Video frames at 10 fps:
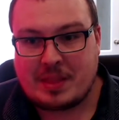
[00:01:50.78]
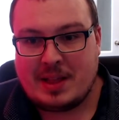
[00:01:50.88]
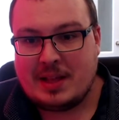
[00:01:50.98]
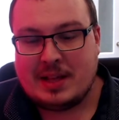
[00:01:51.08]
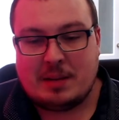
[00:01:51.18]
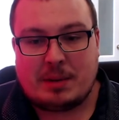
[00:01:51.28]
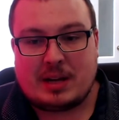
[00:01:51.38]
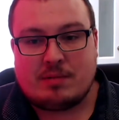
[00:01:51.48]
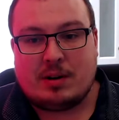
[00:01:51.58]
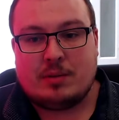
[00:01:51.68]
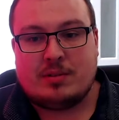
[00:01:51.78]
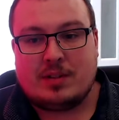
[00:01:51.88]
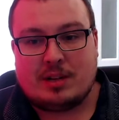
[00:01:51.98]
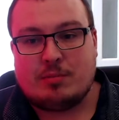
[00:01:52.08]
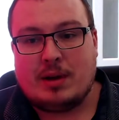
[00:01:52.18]
In the background,
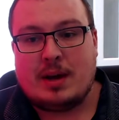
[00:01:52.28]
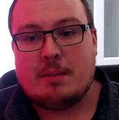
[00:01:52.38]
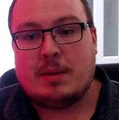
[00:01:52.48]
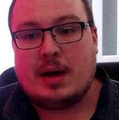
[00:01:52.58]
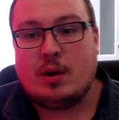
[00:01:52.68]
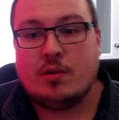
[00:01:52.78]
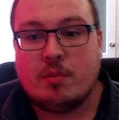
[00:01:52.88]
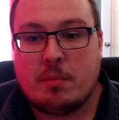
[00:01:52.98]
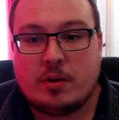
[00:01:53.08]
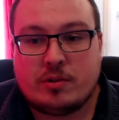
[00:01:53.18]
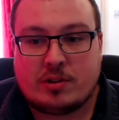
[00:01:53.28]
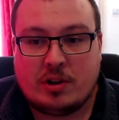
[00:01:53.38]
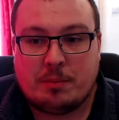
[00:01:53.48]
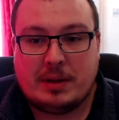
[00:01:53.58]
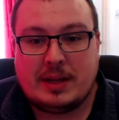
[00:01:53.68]
that's where my other model is going
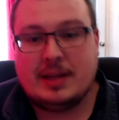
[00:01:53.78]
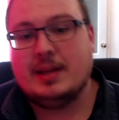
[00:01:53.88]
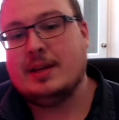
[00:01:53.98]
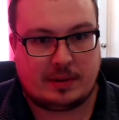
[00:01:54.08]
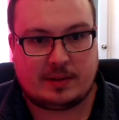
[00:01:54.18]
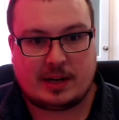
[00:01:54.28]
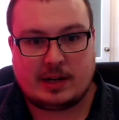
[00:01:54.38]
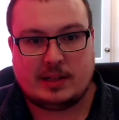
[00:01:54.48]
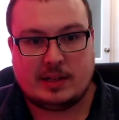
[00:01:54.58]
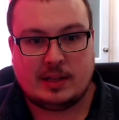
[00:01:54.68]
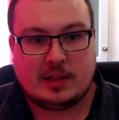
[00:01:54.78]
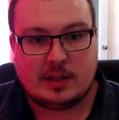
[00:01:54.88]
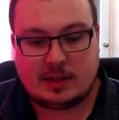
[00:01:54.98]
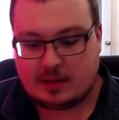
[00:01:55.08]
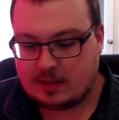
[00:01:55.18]
to be, guys.
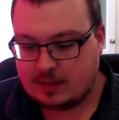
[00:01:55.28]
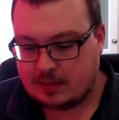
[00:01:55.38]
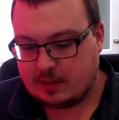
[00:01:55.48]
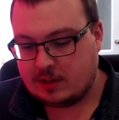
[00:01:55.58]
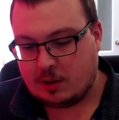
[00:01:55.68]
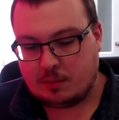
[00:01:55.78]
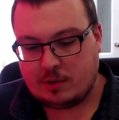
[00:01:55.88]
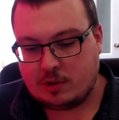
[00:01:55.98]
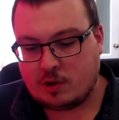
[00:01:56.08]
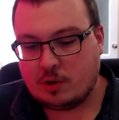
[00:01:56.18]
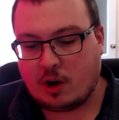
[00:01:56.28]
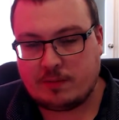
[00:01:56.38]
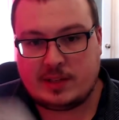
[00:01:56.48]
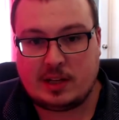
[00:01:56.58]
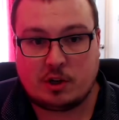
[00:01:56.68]
So
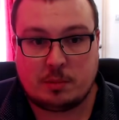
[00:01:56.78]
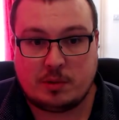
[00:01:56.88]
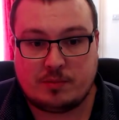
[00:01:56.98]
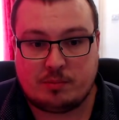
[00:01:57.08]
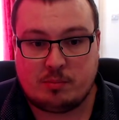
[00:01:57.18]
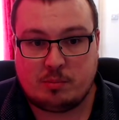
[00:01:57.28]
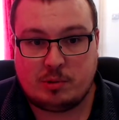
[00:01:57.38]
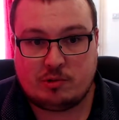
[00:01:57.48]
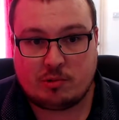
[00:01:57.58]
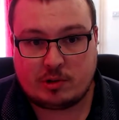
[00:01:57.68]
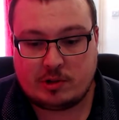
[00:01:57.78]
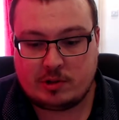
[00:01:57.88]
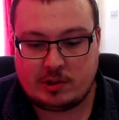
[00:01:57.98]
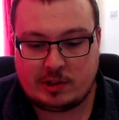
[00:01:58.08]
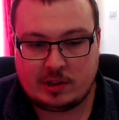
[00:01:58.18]
obviously it comes with
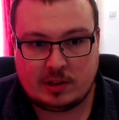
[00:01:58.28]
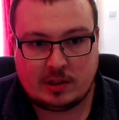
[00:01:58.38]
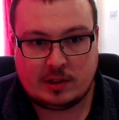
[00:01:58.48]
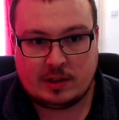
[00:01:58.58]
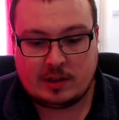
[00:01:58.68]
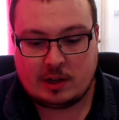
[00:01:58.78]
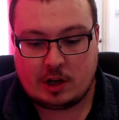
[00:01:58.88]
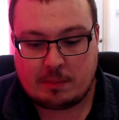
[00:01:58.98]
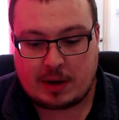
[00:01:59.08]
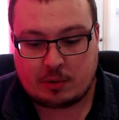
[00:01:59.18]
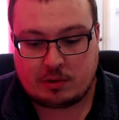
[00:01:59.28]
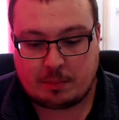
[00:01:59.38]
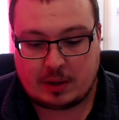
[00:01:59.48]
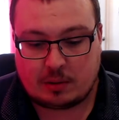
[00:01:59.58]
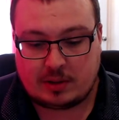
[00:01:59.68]
instructions, how to
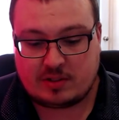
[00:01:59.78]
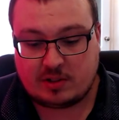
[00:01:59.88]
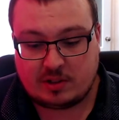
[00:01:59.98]
build it.